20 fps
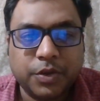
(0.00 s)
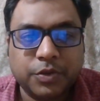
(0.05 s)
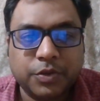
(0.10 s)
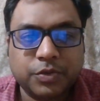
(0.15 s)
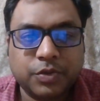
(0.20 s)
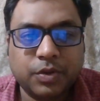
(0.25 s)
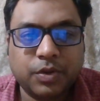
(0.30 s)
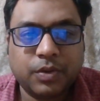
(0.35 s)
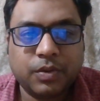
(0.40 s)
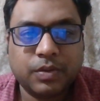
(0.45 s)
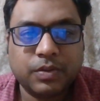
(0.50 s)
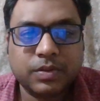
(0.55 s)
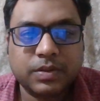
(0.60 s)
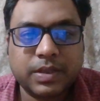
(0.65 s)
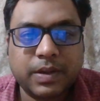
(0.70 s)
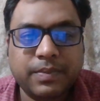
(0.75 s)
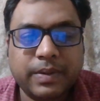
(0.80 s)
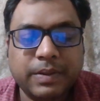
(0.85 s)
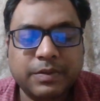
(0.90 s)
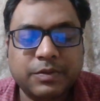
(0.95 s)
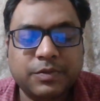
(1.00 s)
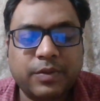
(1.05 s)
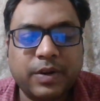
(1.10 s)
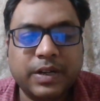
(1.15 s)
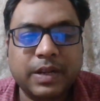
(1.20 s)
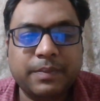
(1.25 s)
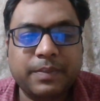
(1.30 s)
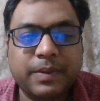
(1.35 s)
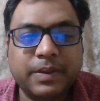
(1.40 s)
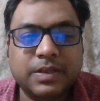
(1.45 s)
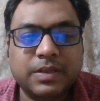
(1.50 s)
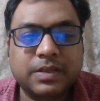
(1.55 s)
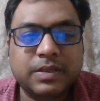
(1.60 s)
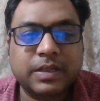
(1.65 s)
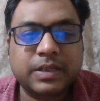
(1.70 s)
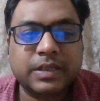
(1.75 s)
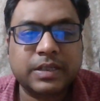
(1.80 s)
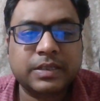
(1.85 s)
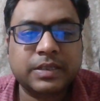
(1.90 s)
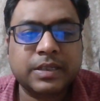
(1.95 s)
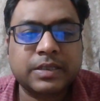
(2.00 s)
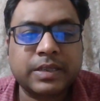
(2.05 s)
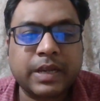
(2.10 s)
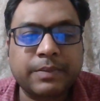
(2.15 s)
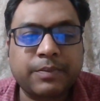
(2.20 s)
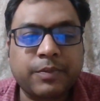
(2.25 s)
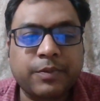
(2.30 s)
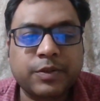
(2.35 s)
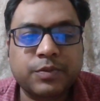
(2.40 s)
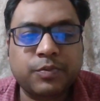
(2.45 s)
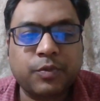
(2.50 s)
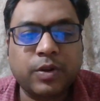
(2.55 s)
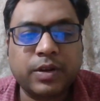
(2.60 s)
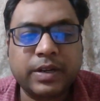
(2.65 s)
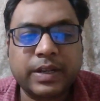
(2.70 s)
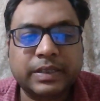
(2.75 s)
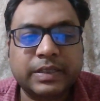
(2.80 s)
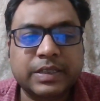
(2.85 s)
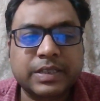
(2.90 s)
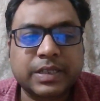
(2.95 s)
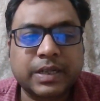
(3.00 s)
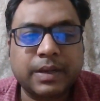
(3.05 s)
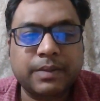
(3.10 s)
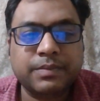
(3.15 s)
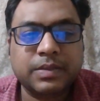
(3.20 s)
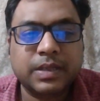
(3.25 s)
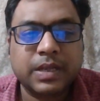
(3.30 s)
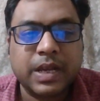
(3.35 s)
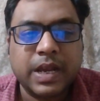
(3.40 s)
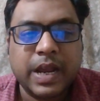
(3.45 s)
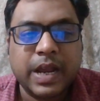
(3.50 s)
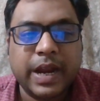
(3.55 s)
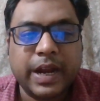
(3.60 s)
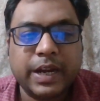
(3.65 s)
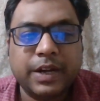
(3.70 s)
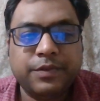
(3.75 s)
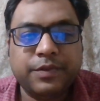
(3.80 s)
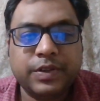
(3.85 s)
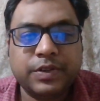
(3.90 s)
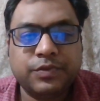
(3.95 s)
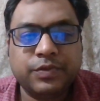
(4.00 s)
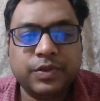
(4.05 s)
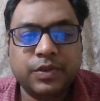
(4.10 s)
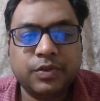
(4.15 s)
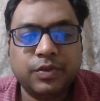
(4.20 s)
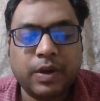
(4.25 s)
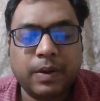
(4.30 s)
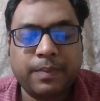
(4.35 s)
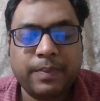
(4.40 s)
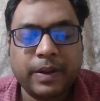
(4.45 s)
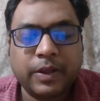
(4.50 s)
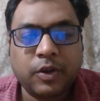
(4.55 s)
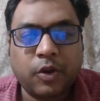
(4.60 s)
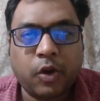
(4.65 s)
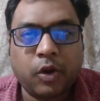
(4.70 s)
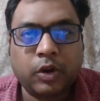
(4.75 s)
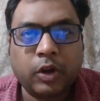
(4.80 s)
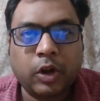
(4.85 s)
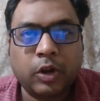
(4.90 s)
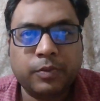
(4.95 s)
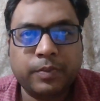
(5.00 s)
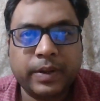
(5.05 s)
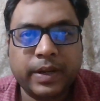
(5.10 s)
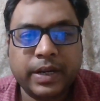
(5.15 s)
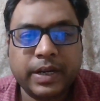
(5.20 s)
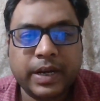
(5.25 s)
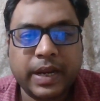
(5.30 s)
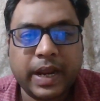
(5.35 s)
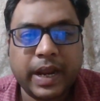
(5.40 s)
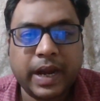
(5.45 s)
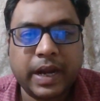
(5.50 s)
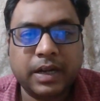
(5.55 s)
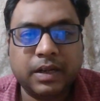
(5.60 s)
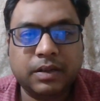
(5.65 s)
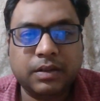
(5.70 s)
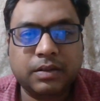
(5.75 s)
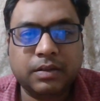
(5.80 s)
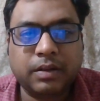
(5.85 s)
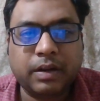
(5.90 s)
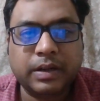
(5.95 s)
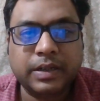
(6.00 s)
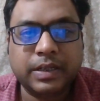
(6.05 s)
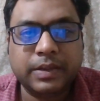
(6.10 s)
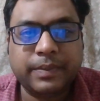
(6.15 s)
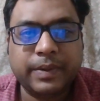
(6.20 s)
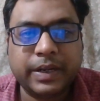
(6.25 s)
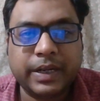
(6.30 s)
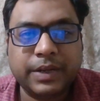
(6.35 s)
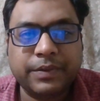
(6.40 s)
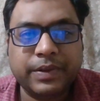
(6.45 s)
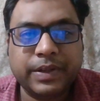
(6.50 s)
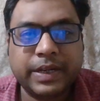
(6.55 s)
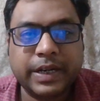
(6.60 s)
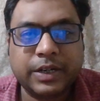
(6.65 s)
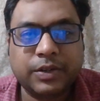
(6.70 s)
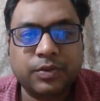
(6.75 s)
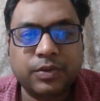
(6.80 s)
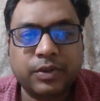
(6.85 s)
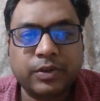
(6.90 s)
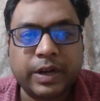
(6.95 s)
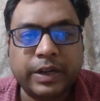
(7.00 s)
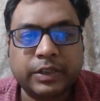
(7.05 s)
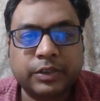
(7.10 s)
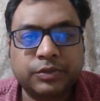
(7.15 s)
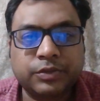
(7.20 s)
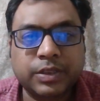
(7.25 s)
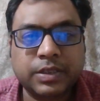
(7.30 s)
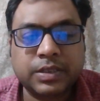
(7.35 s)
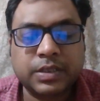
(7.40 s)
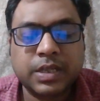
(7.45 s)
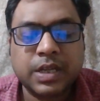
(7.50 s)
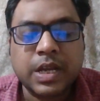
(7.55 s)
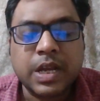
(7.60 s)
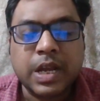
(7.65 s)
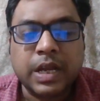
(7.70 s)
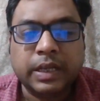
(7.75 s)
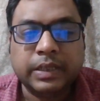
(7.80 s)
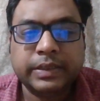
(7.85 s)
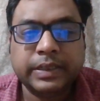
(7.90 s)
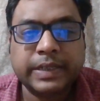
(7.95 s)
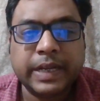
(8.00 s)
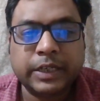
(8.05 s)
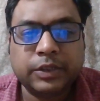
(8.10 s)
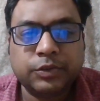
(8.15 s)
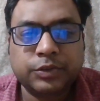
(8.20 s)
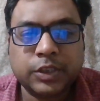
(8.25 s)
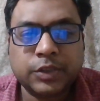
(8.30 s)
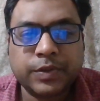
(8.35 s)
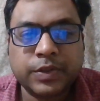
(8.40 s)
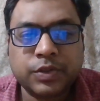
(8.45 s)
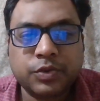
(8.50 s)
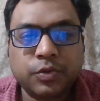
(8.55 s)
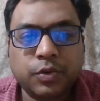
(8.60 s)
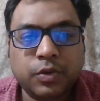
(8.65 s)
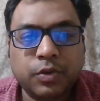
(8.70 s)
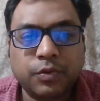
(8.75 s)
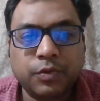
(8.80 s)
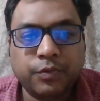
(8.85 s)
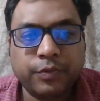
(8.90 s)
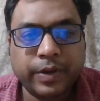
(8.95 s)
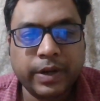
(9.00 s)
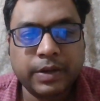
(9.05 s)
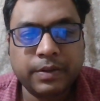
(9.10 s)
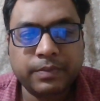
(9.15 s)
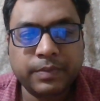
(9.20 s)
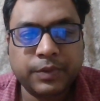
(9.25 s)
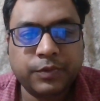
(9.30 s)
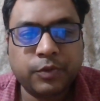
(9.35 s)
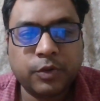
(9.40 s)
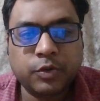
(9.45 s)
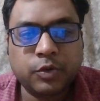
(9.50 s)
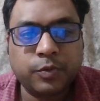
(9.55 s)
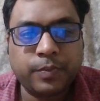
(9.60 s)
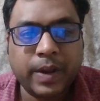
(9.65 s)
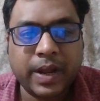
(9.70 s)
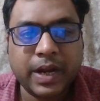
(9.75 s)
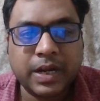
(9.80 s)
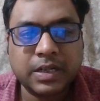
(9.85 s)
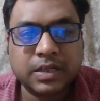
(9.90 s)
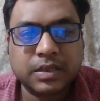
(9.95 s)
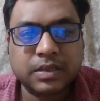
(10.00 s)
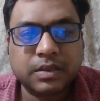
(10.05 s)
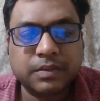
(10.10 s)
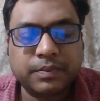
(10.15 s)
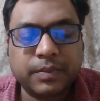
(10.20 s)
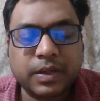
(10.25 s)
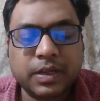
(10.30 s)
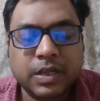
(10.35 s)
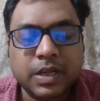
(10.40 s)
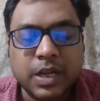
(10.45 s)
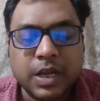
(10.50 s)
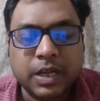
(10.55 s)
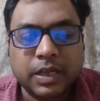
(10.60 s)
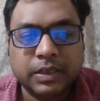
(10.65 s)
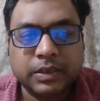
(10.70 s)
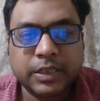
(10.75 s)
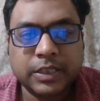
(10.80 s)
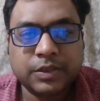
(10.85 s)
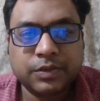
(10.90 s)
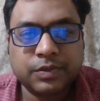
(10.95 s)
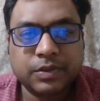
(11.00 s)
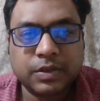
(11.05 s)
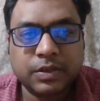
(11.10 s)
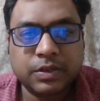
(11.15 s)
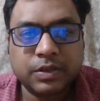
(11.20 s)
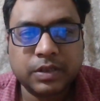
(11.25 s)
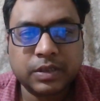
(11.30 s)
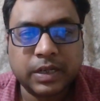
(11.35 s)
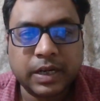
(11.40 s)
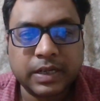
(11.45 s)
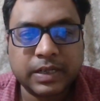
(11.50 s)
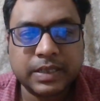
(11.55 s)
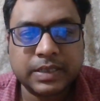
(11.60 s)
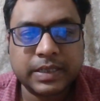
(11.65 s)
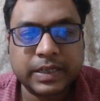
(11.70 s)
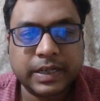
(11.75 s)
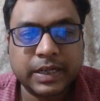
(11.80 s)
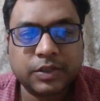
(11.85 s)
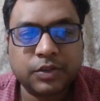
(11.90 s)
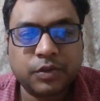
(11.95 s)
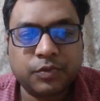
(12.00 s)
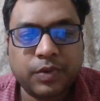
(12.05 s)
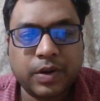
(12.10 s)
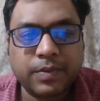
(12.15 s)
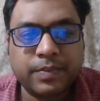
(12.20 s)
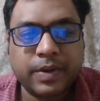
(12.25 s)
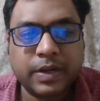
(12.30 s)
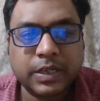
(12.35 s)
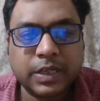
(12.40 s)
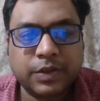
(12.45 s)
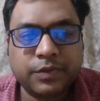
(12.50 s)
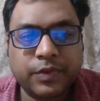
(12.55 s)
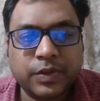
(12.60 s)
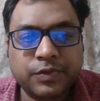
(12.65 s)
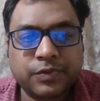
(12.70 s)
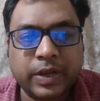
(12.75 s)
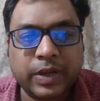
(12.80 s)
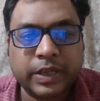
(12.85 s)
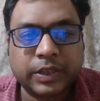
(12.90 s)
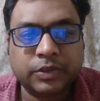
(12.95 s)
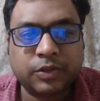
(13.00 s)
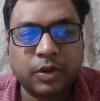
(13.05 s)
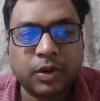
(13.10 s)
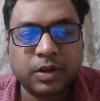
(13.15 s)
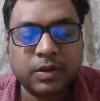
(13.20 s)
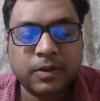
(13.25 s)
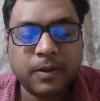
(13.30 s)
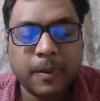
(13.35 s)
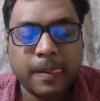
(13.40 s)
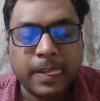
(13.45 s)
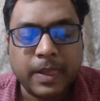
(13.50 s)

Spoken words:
So sometimes what happens that this type of small cases comes in which we apply all our brain, and ultimately we get to the diagnosis. The diagnosis was known well before to parents, but this in the 30 seconds or 1 minute in which I thought